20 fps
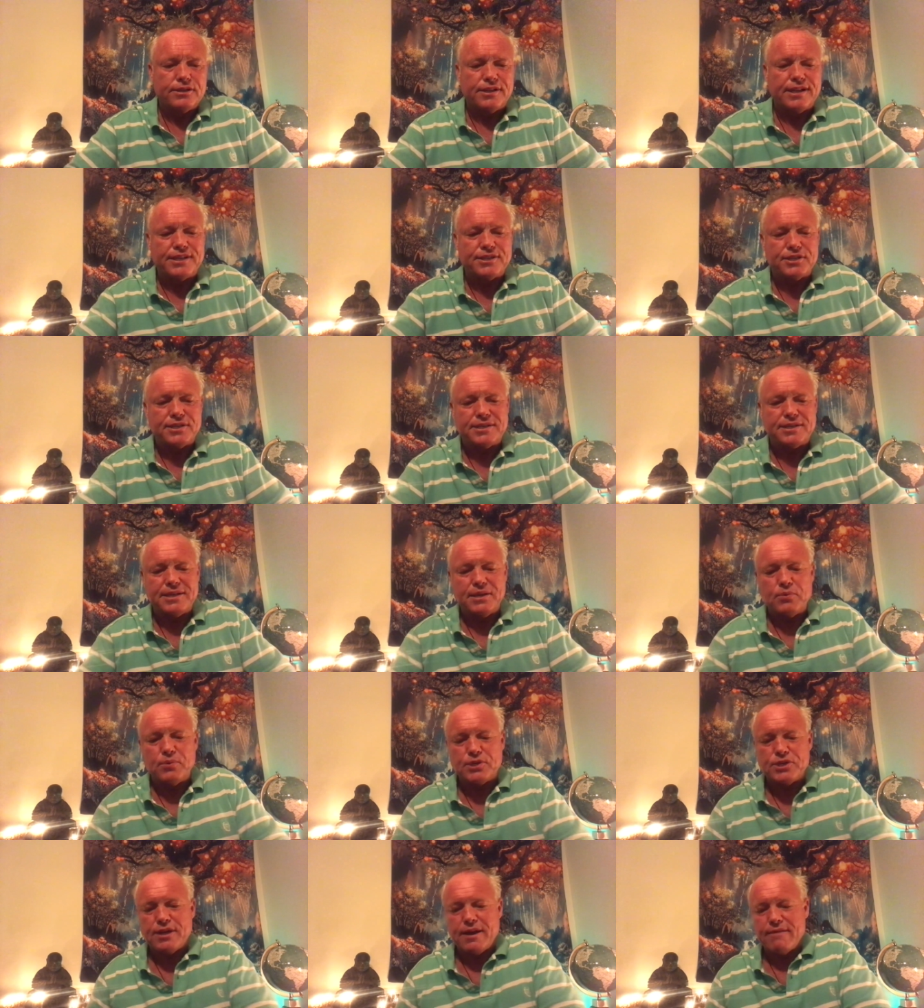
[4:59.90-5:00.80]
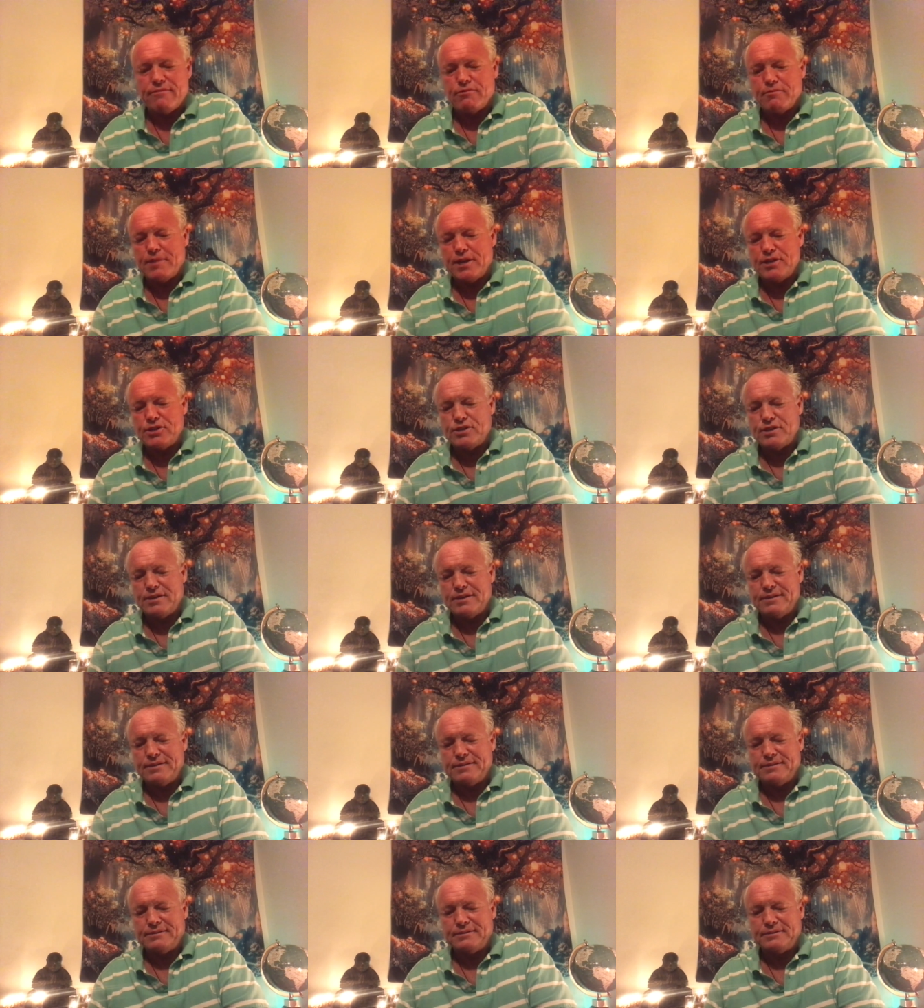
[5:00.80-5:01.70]
So let's just see which
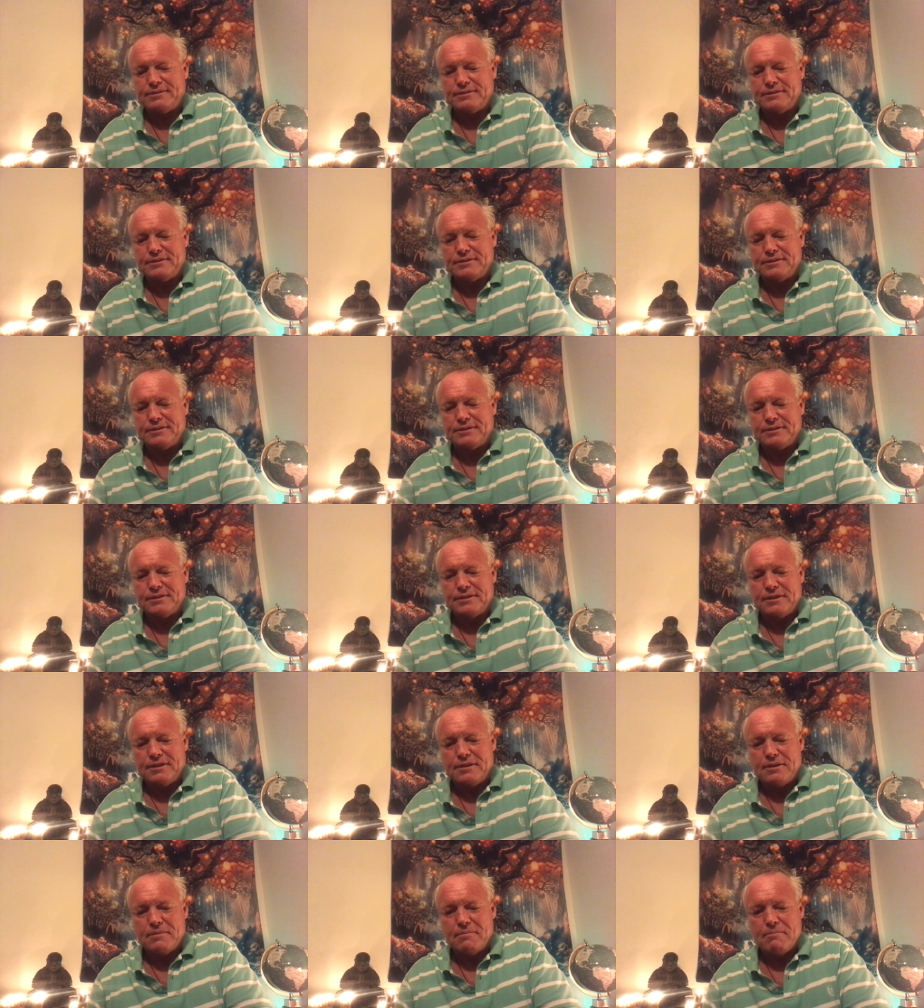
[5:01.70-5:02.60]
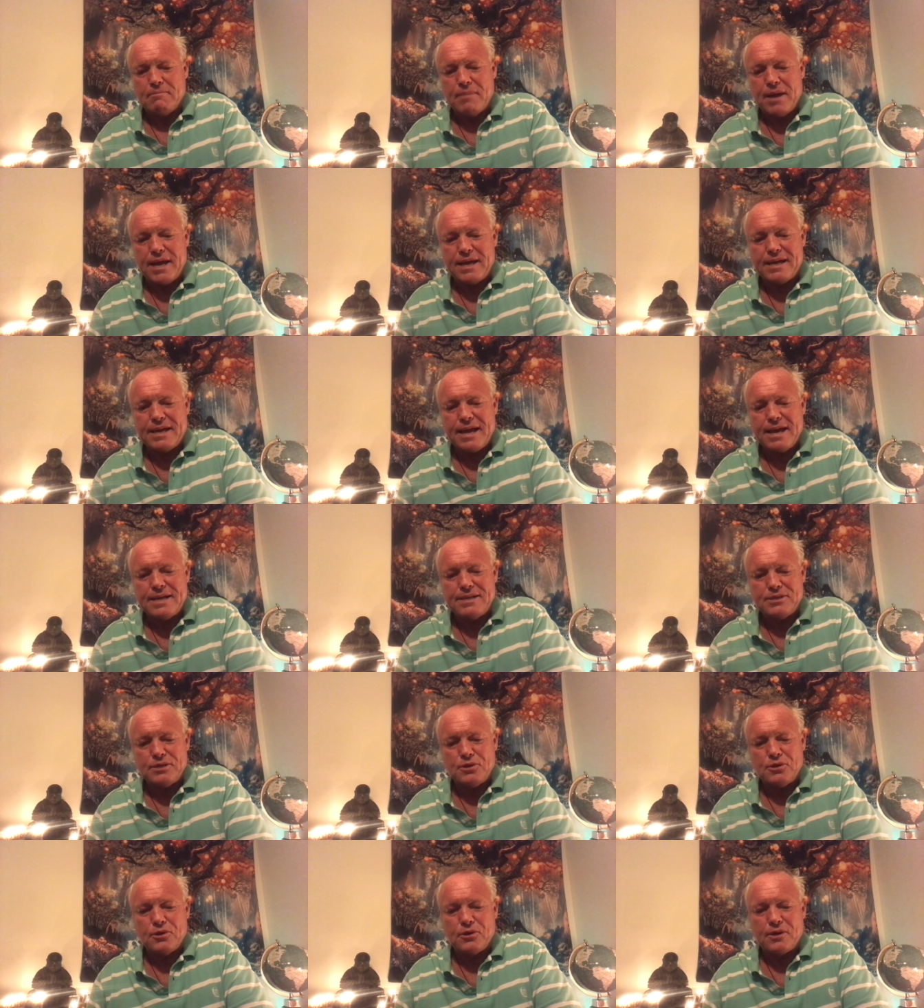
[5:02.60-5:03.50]
affirmation my
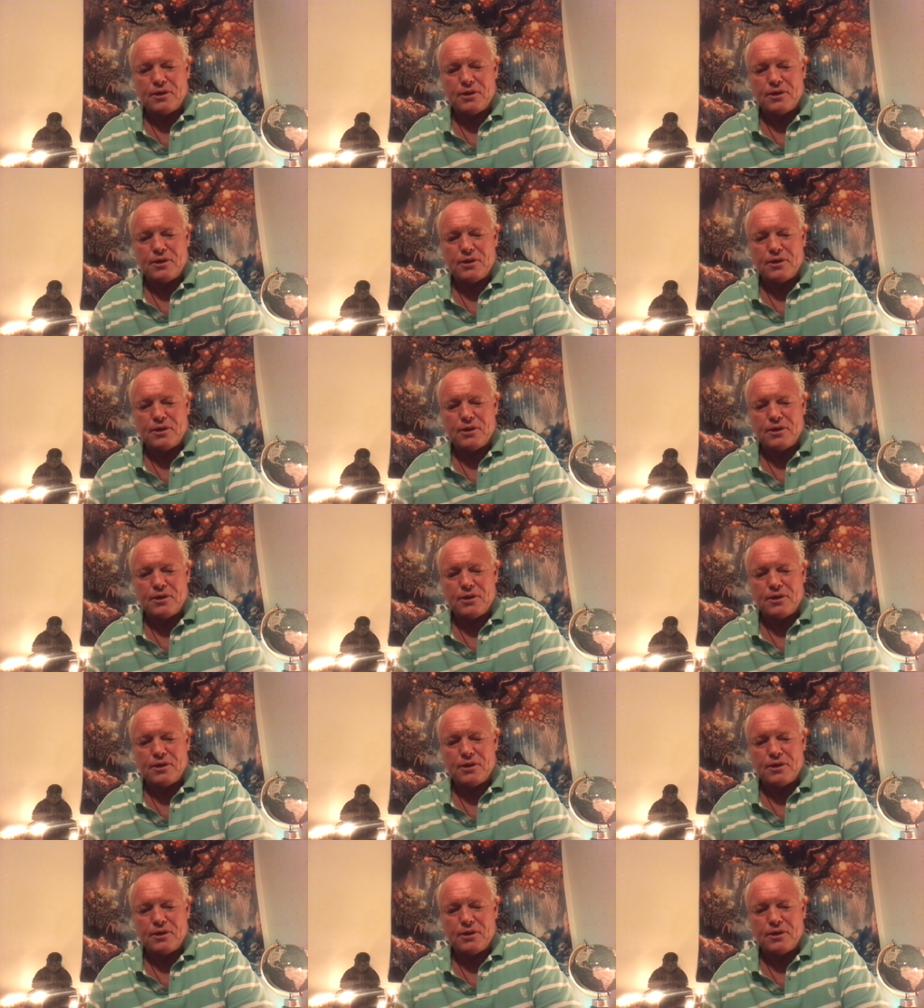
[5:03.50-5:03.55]
guides and your